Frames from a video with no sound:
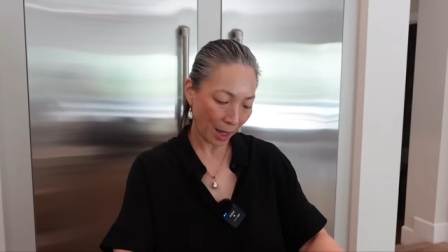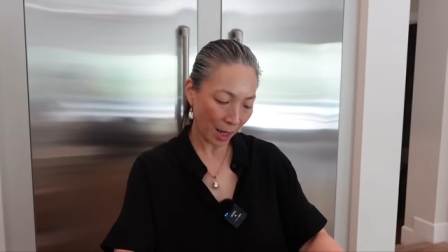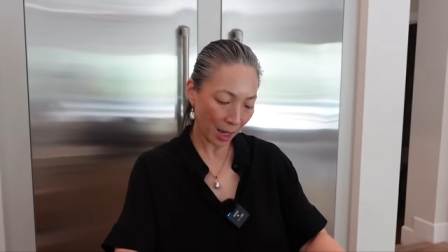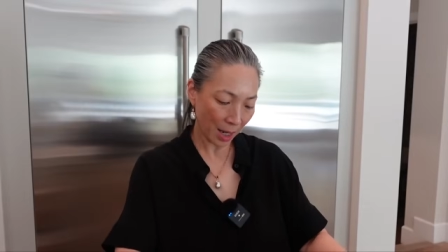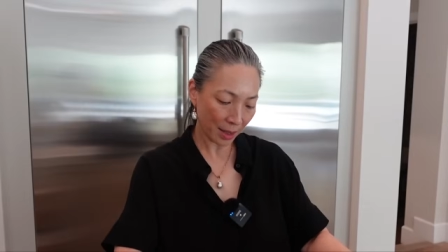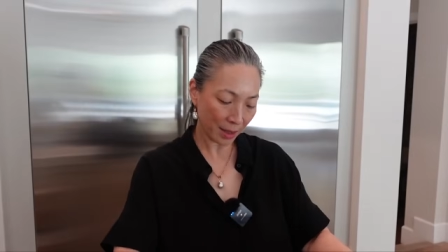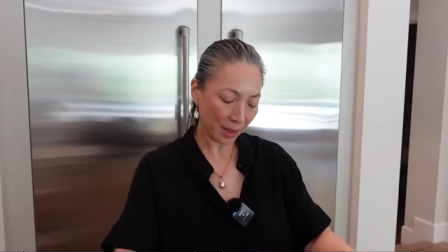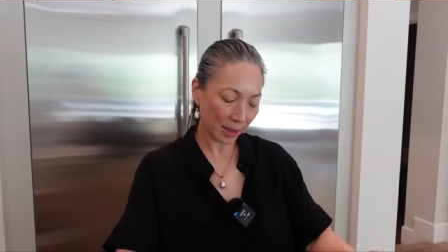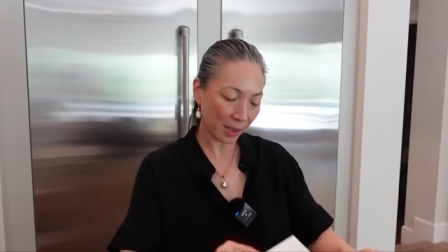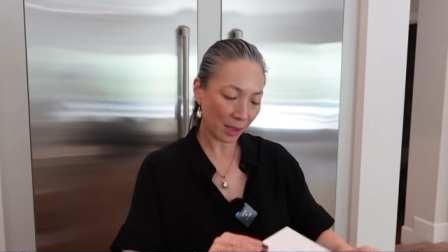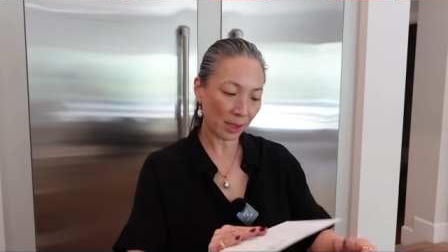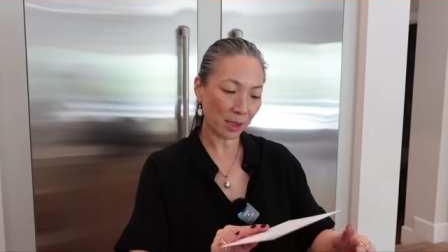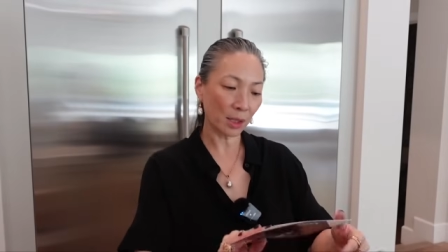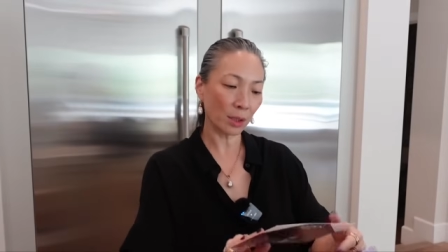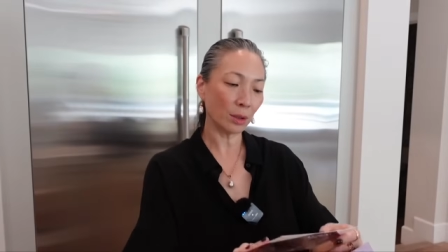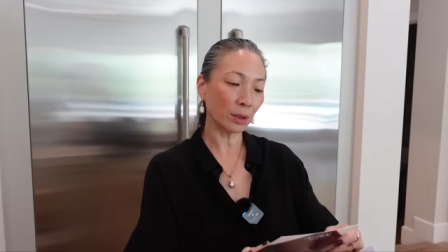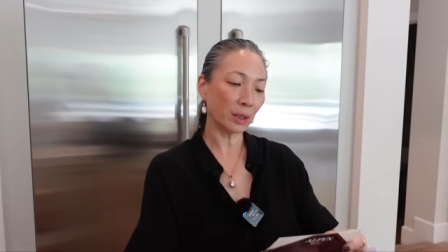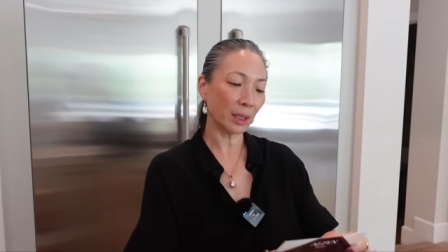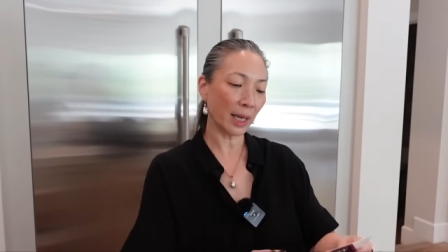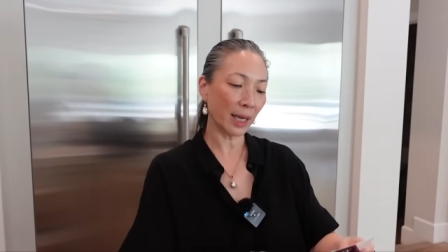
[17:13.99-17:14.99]
Ah, this is
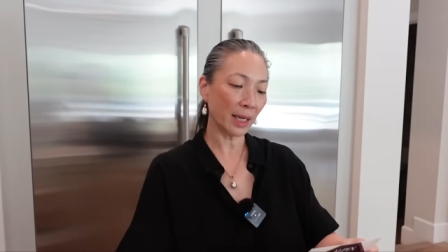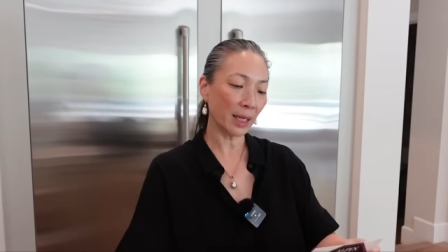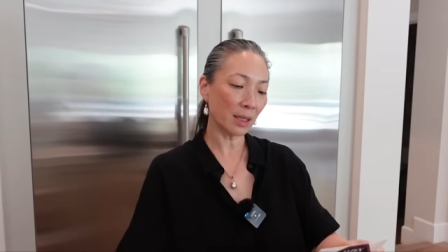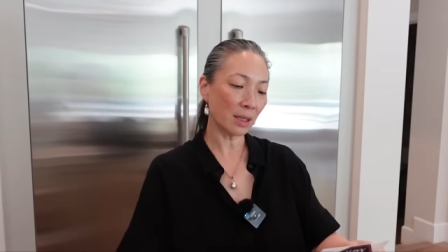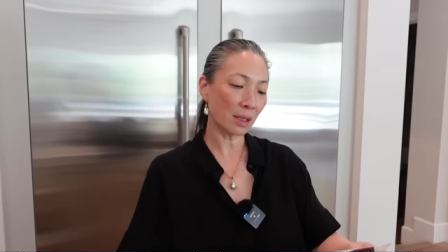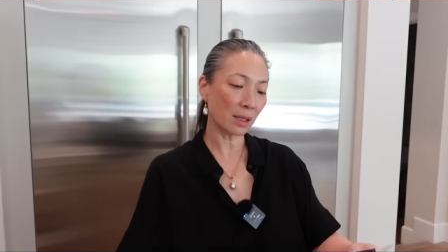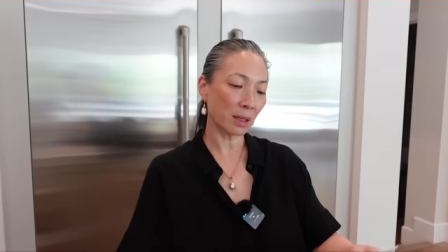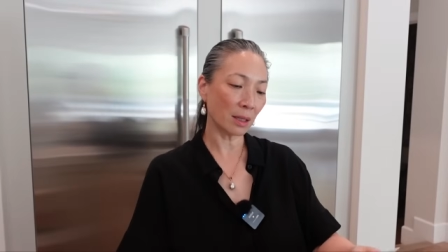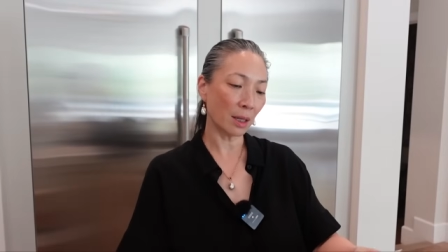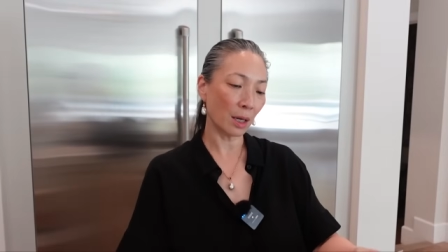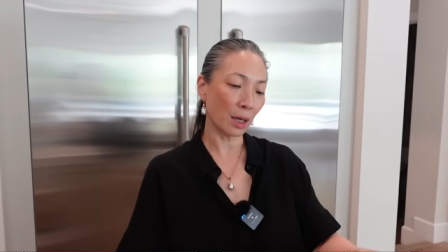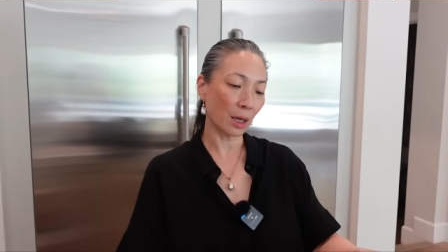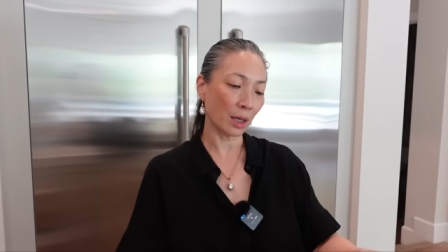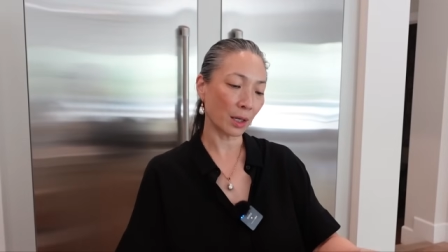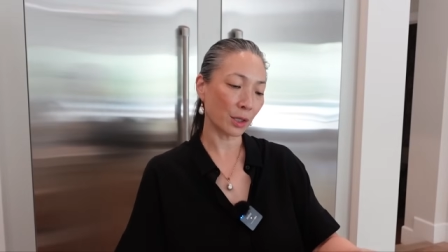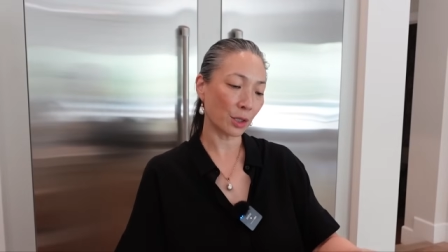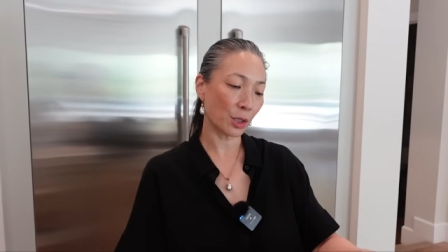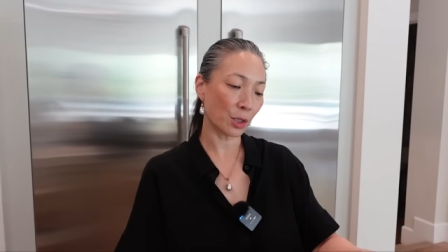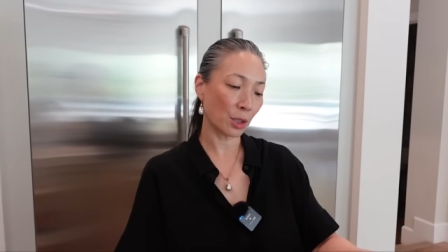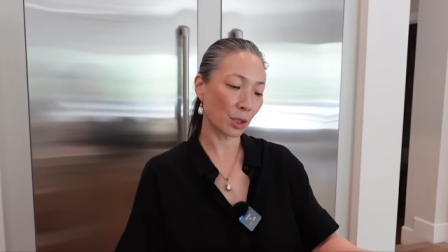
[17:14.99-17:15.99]
their latest
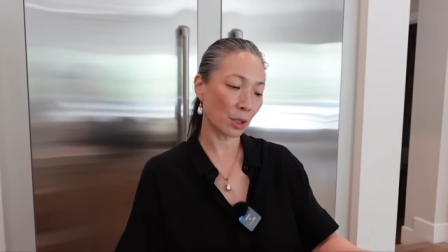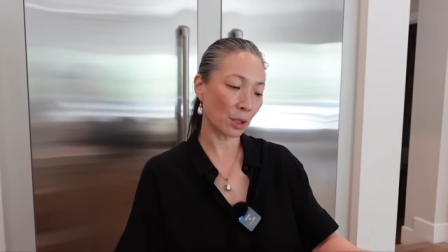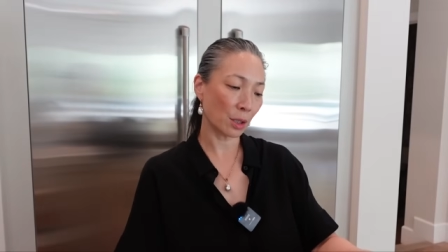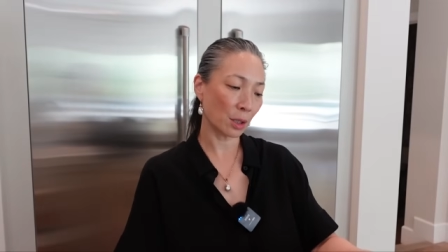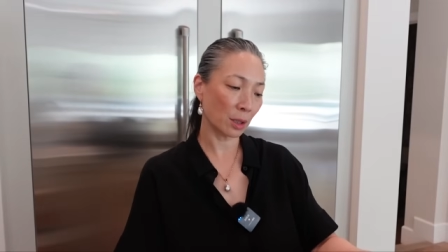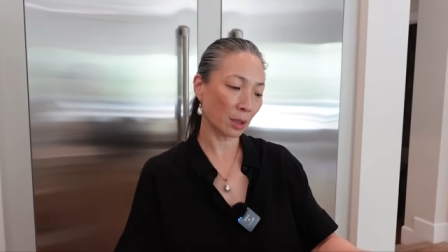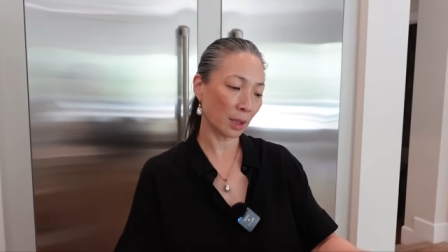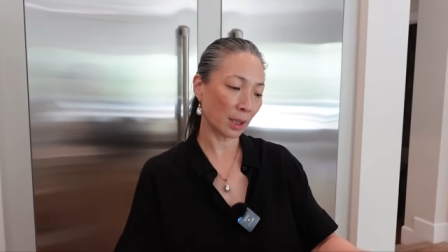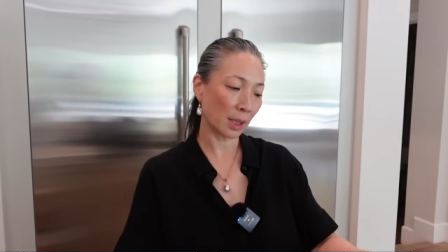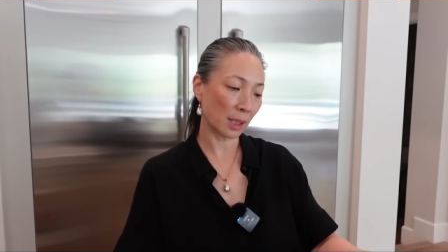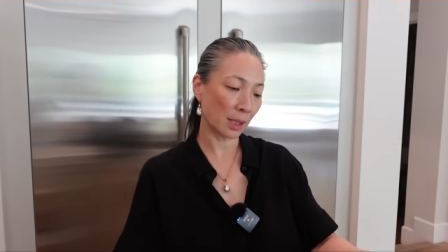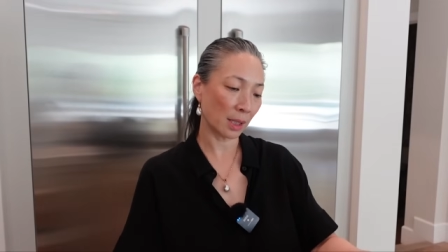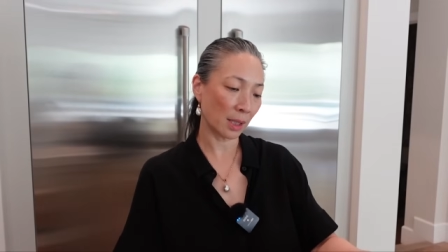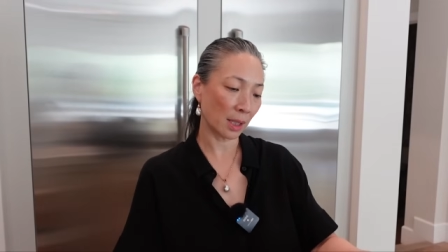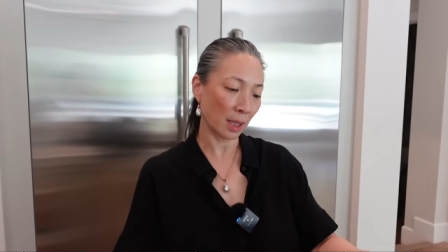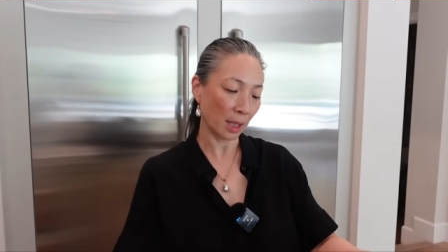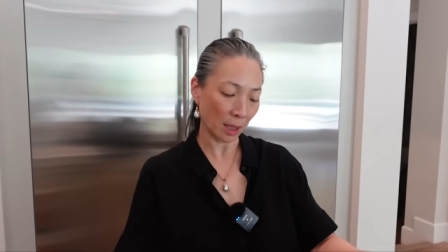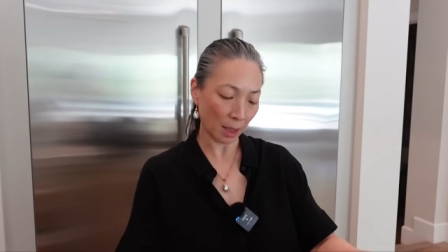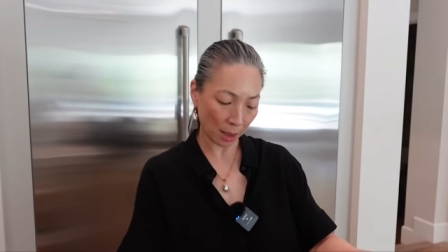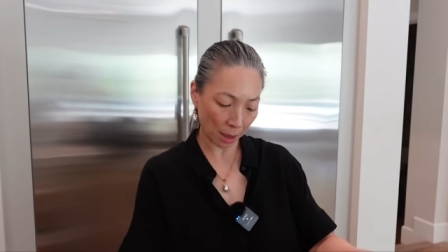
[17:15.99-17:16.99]
launch. Let's
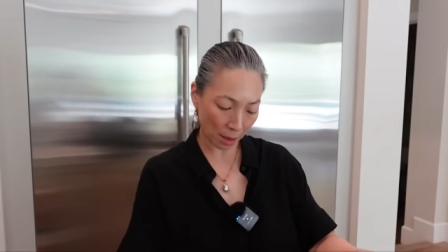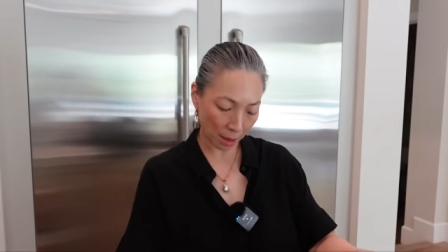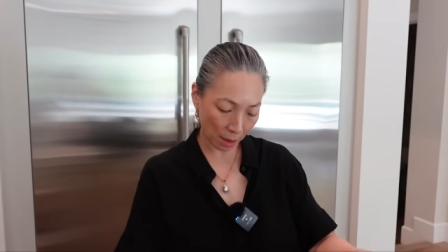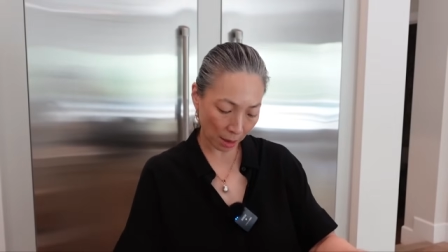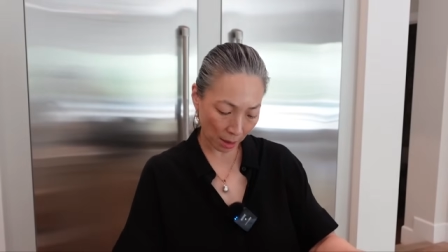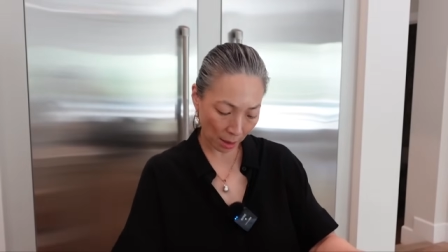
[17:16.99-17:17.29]
see.